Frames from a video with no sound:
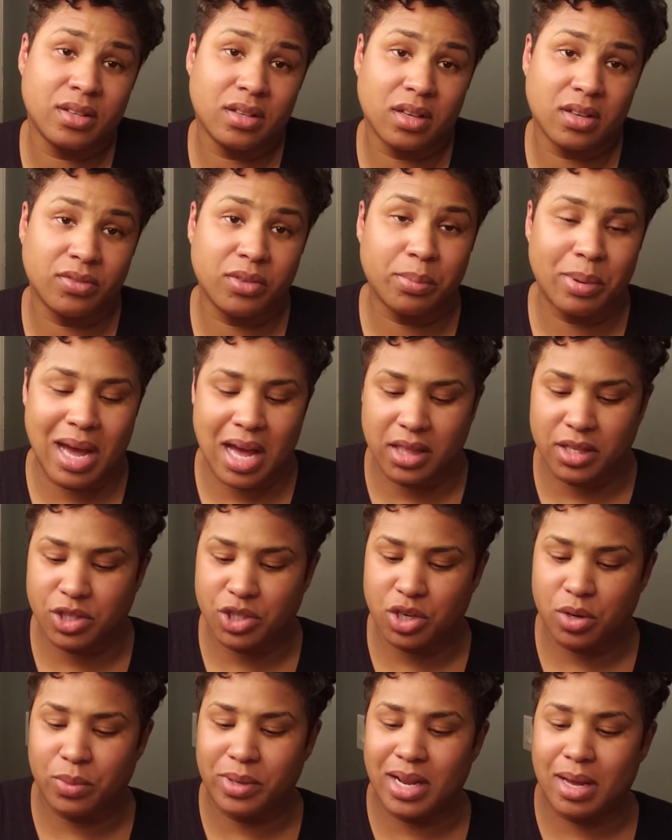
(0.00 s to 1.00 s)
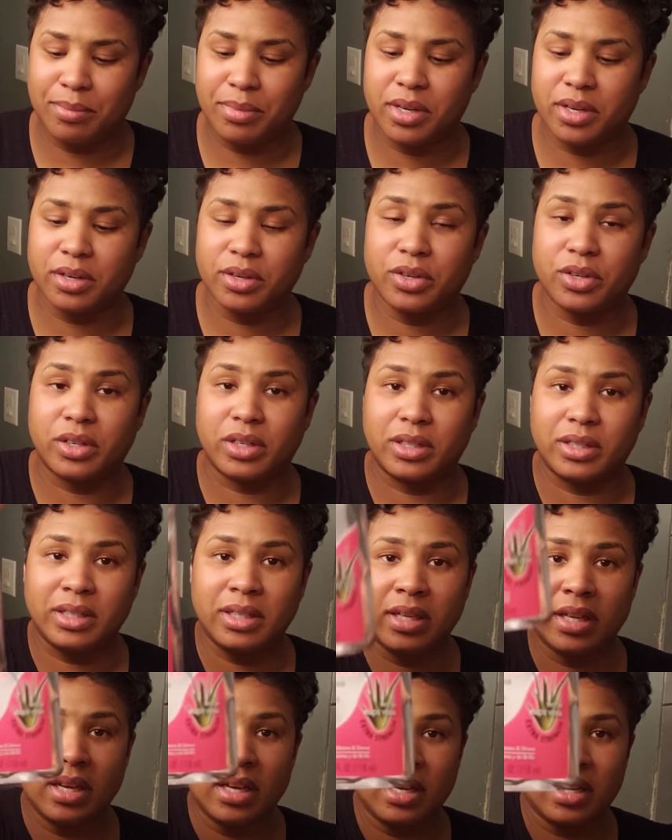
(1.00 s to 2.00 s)
of the polisher when I'm done
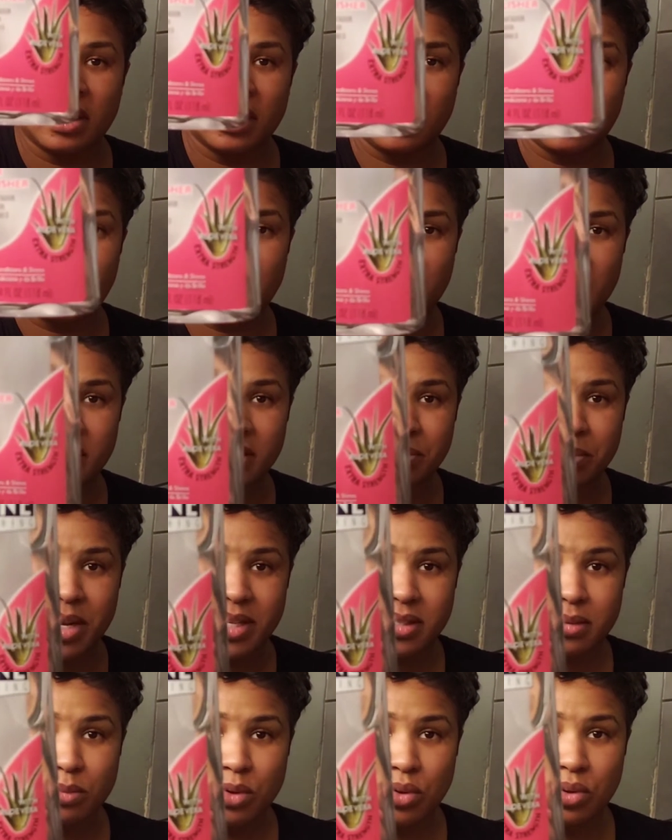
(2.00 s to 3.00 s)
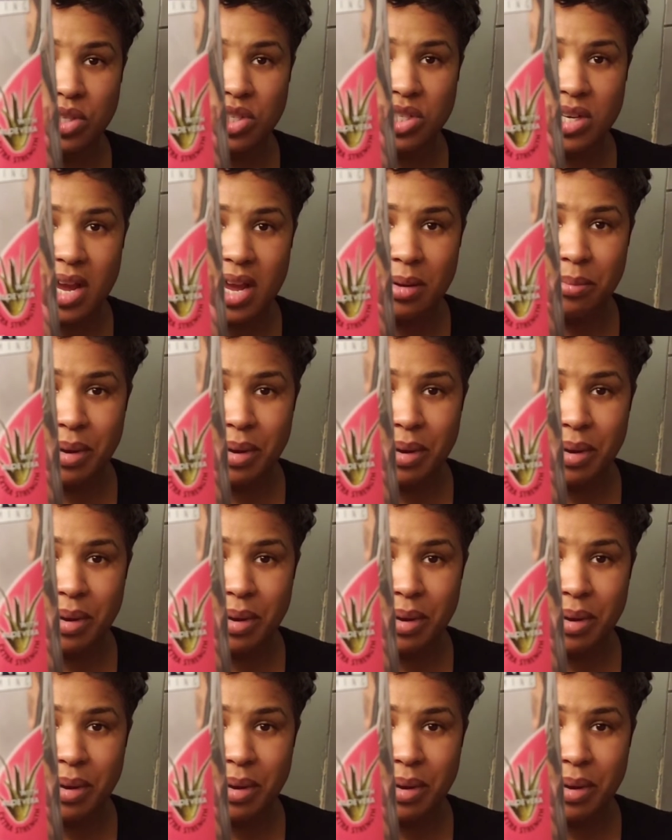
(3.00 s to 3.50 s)
curling. Again, that's my Smooth and Shine